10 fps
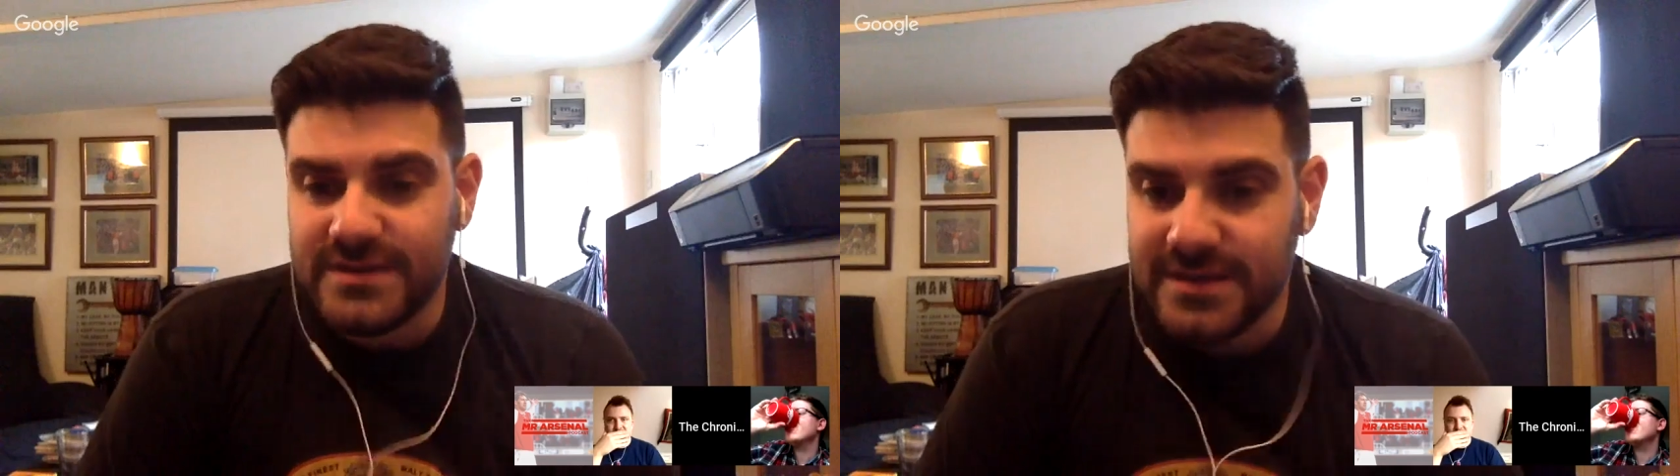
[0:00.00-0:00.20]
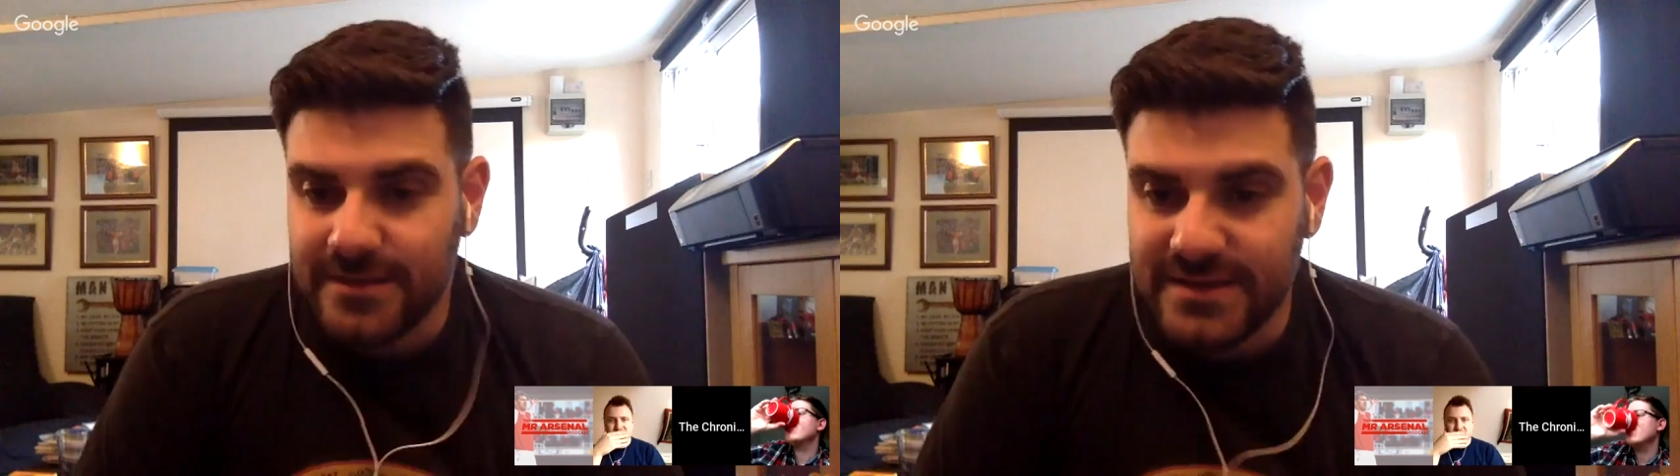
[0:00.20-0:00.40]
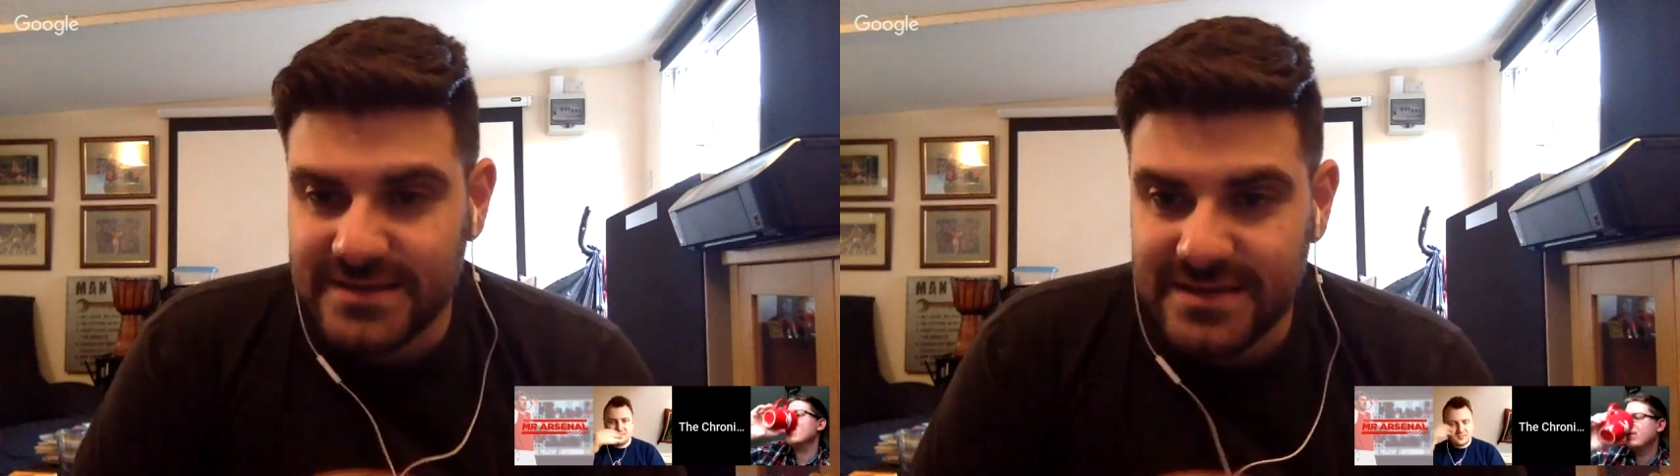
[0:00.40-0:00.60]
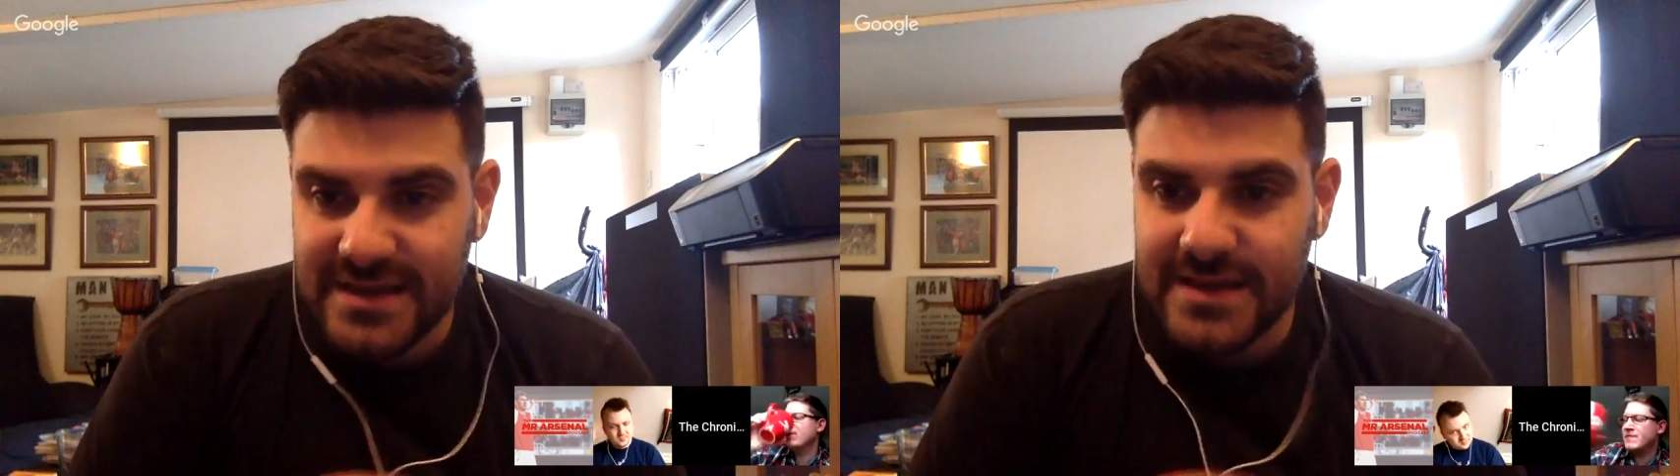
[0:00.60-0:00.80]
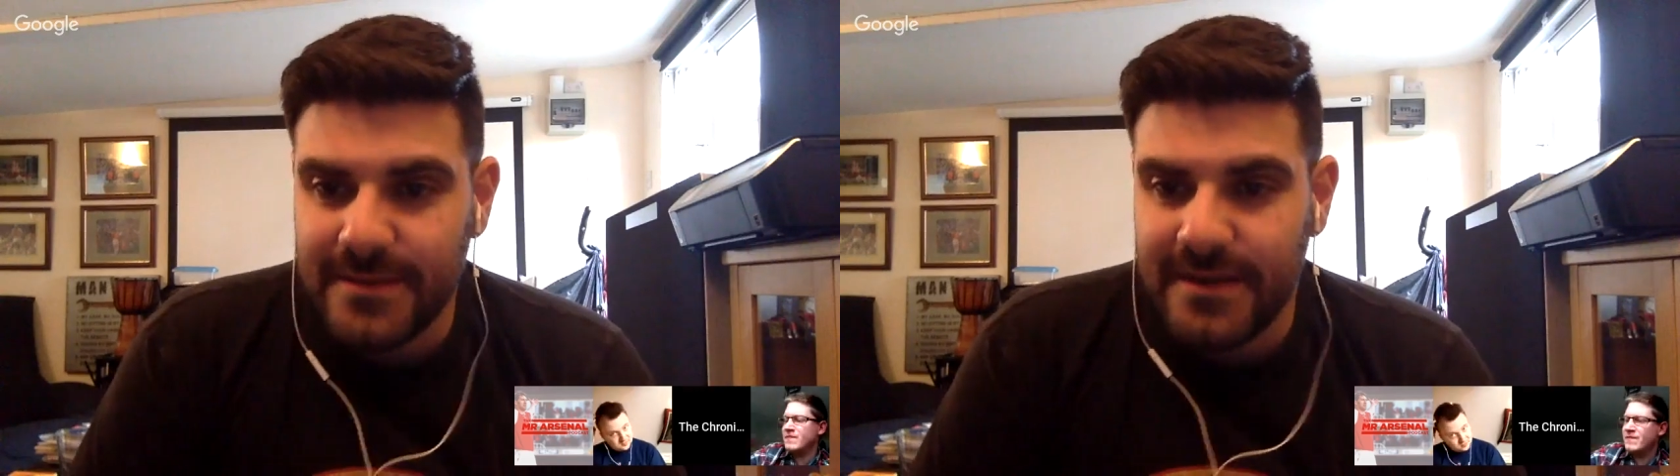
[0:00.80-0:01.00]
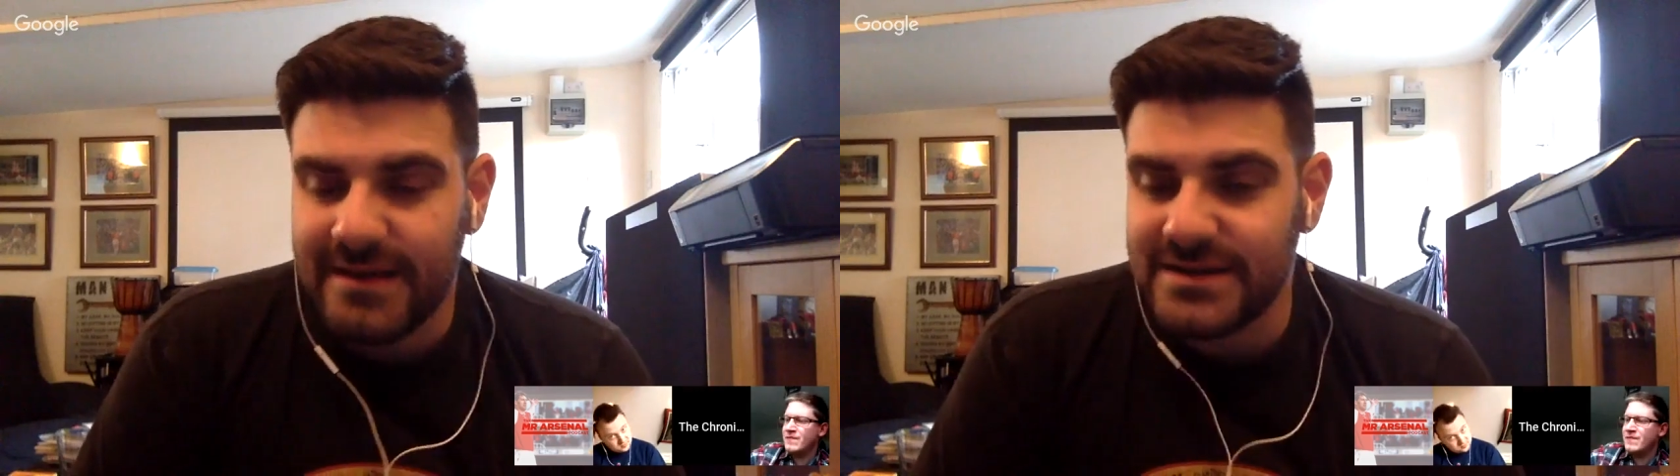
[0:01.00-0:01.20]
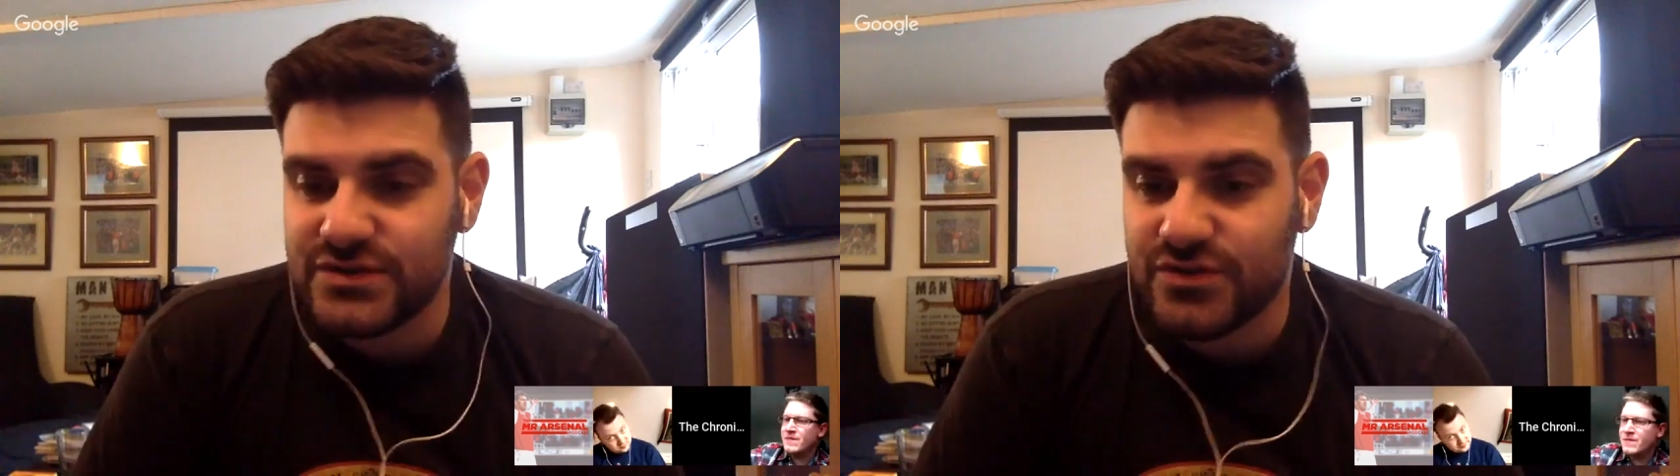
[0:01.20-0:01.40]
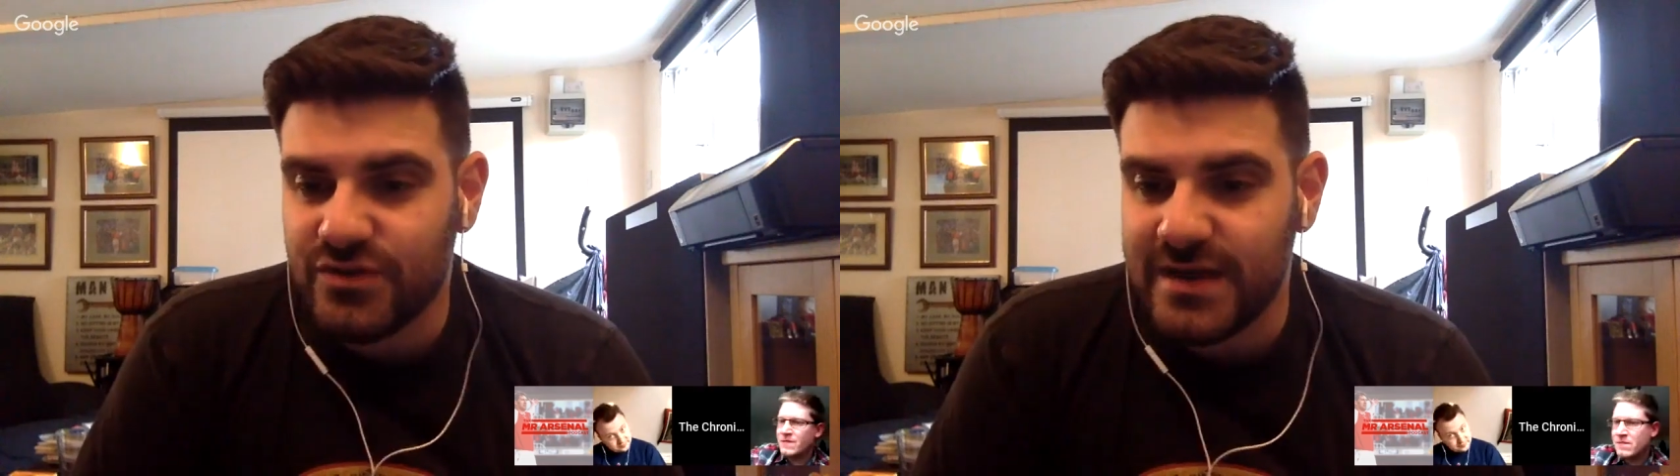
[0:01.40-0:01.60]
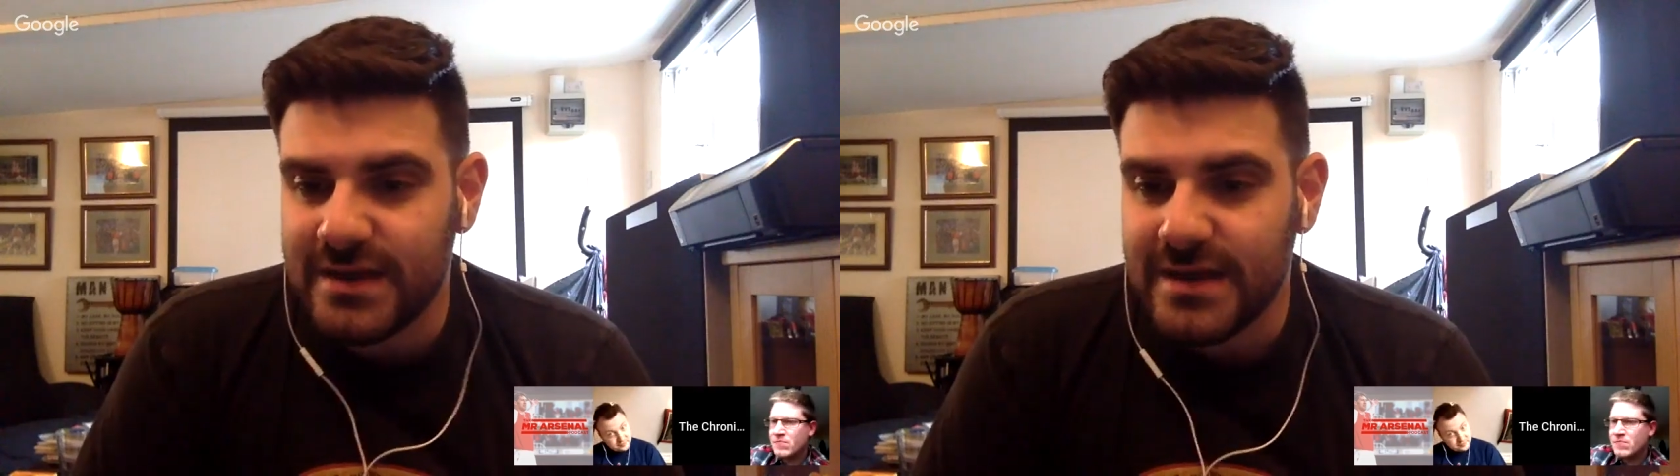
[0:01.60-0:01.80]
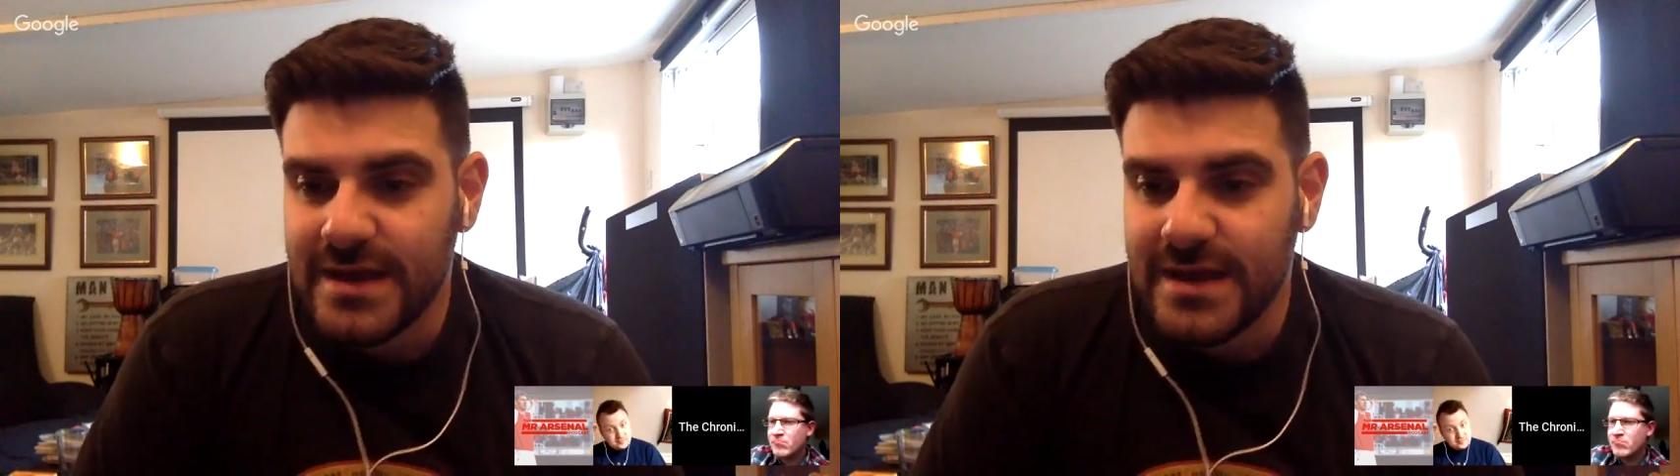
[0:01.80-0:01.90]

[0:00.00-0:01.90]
something to think about, and it's great.